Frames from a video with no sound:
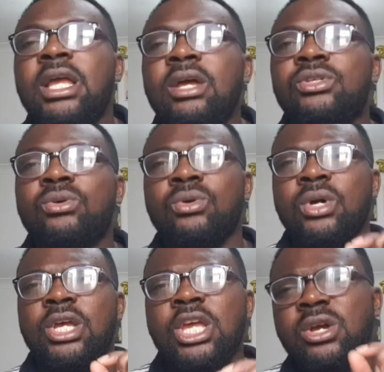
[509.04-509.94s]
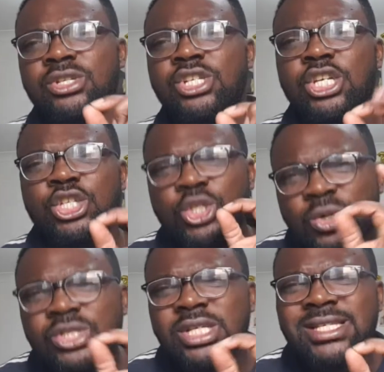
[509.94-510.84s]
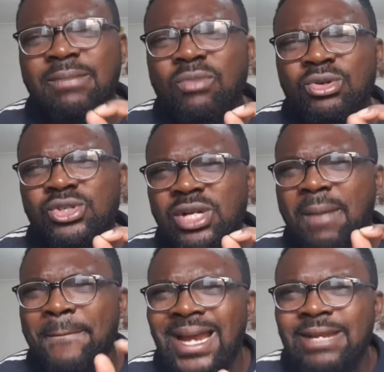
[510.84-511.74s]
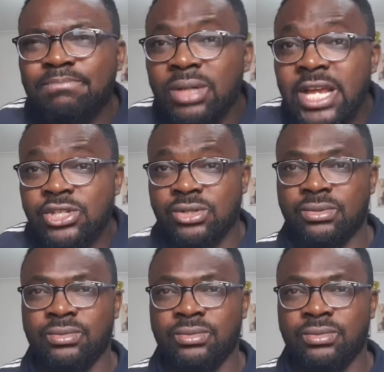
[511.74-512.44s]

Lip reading: So he or she uses emotional manipulation.